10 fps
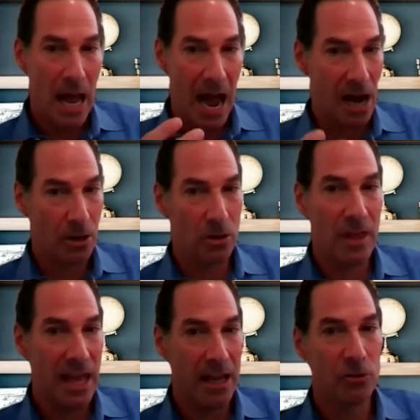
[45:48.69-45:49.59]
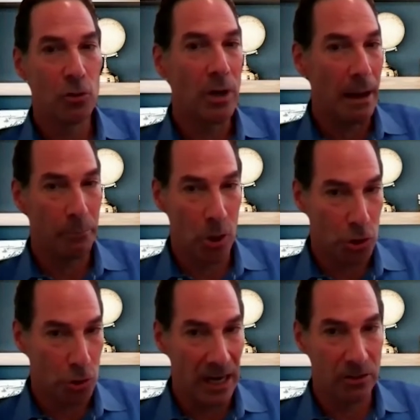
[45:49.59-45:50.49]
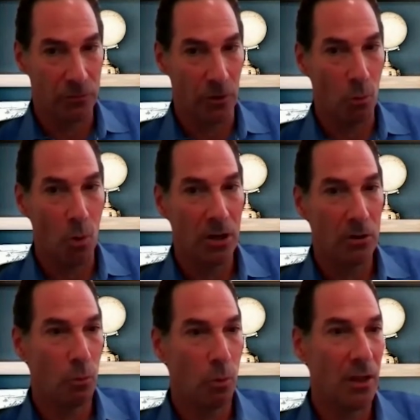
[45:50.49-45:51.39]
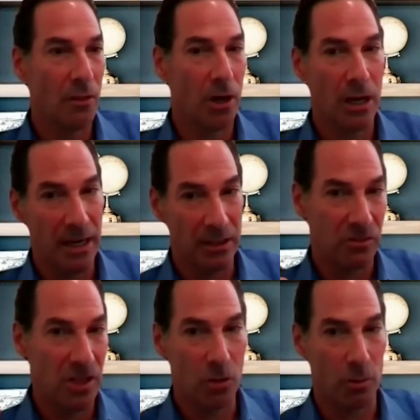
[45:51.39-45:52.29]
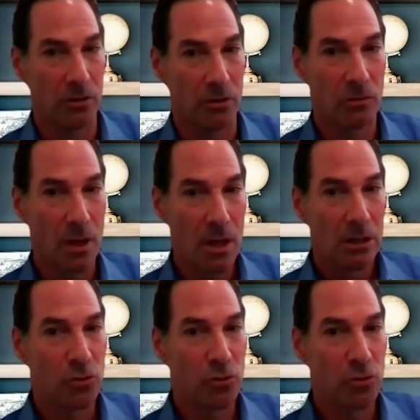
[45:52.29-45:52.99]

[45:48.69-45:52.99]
how do they do an embryo transfer what are what are their kind of secrets